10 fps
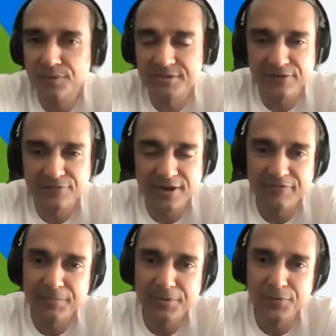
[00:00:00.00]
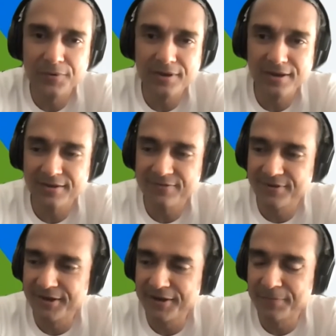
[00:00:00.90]
Thanks for having me over, and it's
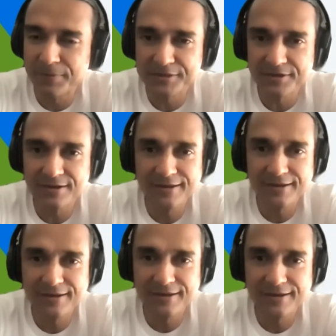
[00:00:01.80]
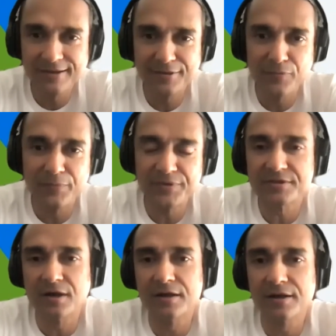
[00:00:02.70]
indeed a pleasure. You know, when we
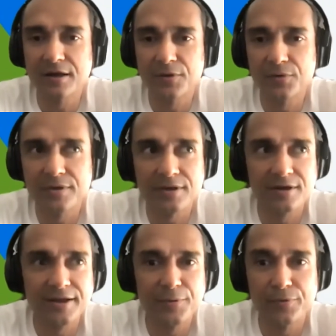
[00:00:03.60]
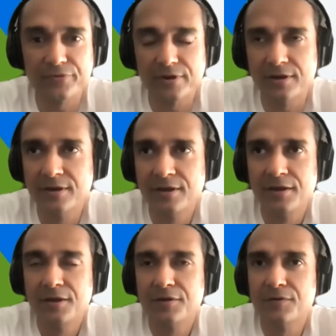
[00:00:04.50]
started out, uh, it was a
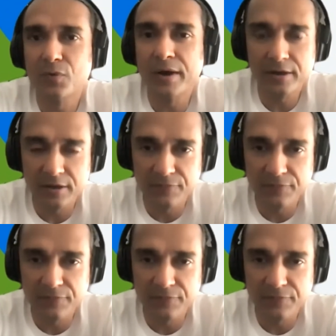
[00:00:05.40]
quite a tough